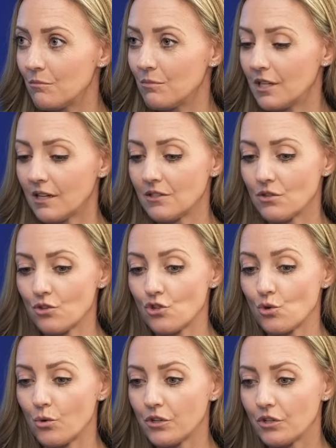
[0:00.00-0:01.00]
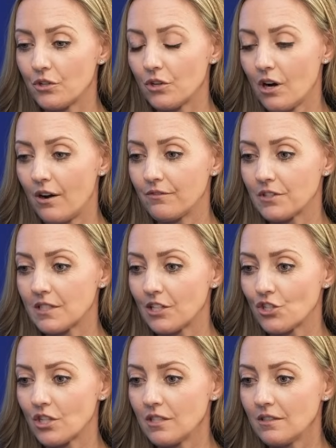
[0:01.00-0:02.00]
because the shorter your
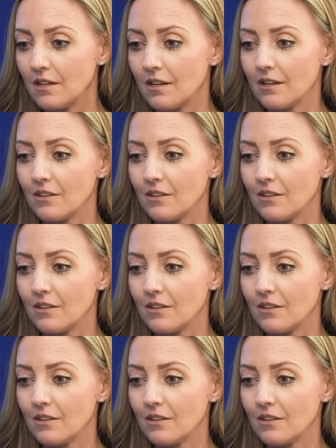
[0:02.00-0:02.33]
conversation,